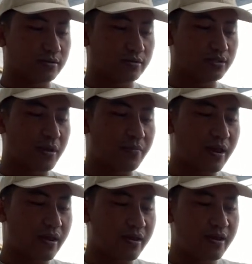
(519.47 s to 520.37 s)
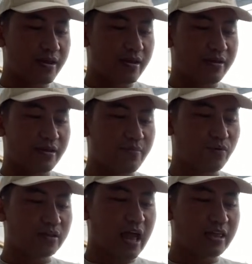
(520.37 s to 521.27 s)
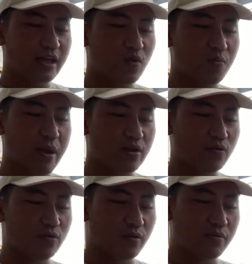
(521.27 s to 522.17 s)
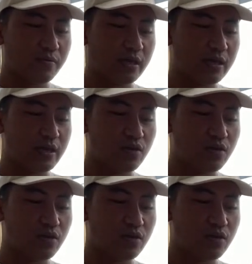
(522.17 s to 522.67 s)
Siyempre, importante ko paano magiging